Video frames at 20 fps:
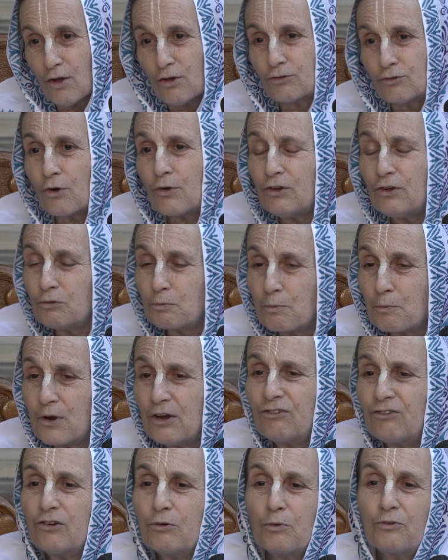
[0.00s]
So his
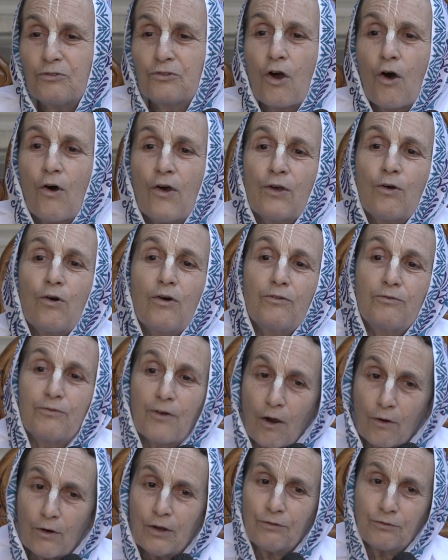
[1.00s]
preaching was going on
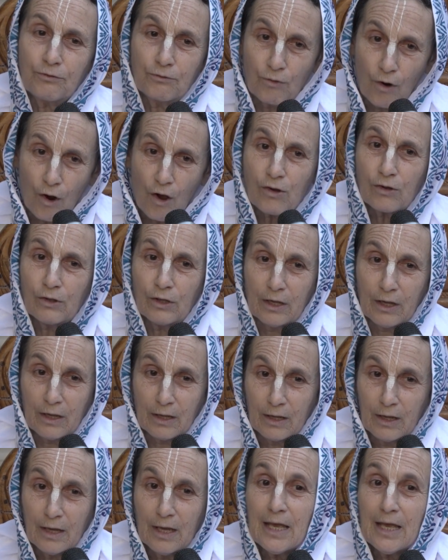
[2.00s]
very strongly,